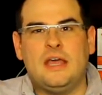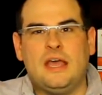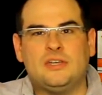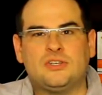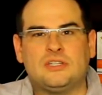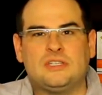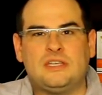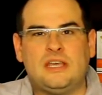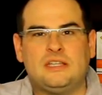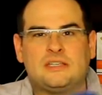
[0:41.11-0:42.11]
As you can
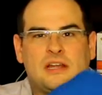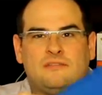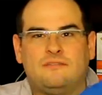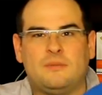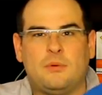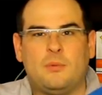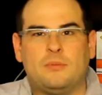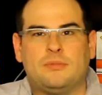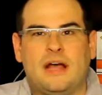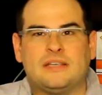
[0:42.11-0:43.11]
see, it's got a flip
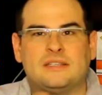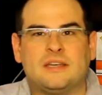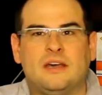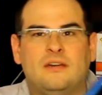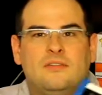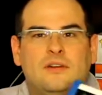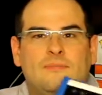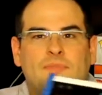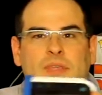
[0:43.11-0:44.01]
open plastic cover,